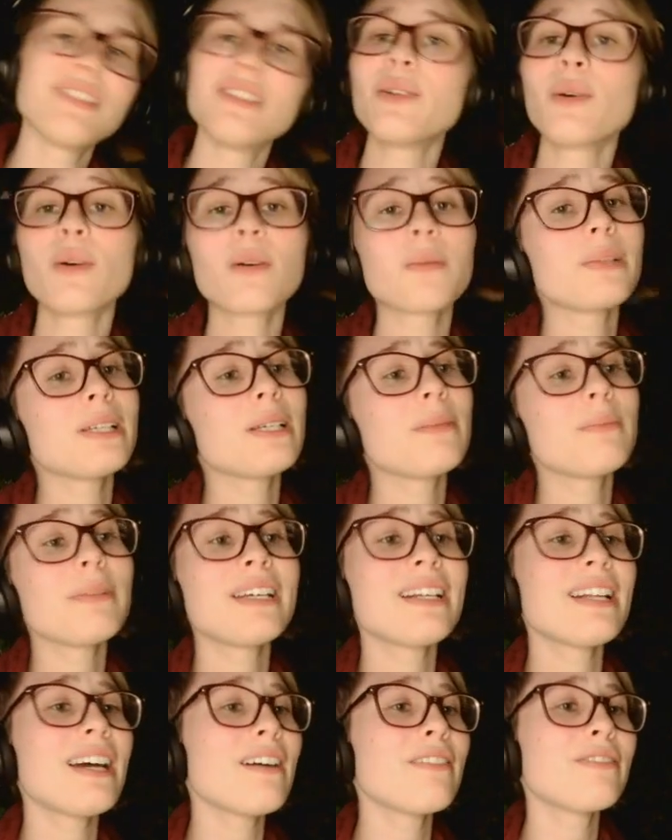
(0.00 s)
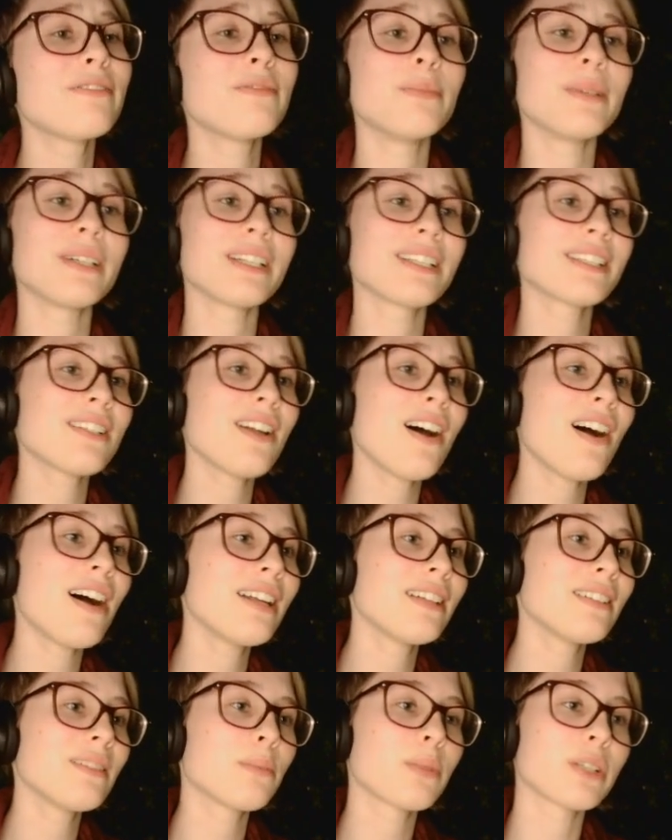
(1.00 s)
Normally it'd be enough, but it's
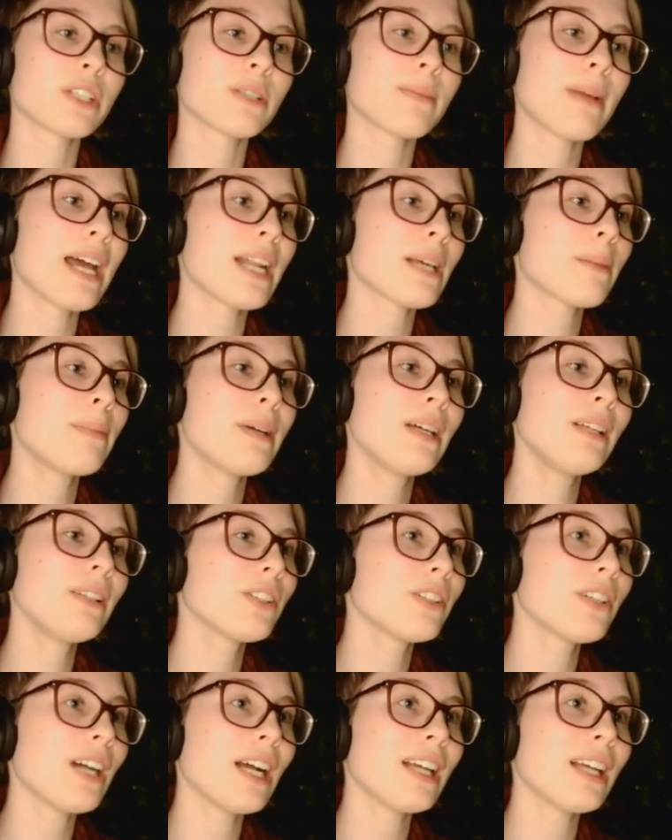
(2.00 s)
not. Prismatic pillar.